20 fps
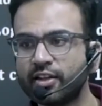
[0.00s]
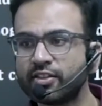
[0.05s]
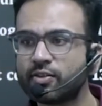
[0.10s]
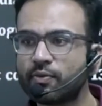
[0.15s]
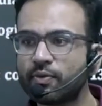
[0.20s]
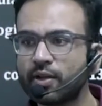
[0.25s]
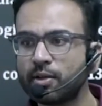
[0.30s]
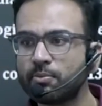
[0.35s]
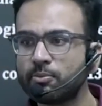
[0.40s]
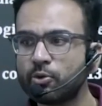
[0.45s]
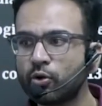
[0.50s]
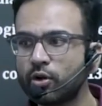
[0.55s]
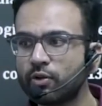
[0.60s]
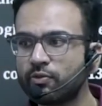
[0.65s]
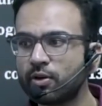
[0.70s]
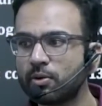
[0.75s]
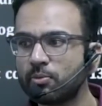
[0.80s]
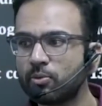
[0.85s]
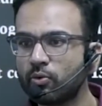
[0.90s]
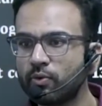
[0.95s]
It's a very
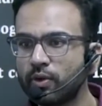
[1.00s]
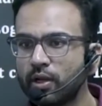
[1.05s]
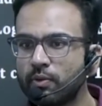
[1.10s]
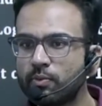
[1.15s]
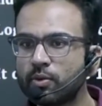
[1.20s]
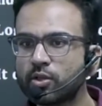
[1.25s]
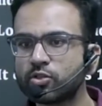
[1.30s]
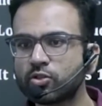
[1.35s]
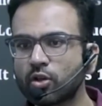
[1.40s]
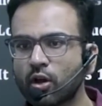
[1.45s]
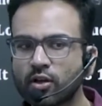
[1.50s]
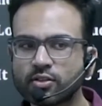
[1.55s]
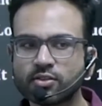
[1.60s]
beautiful movie which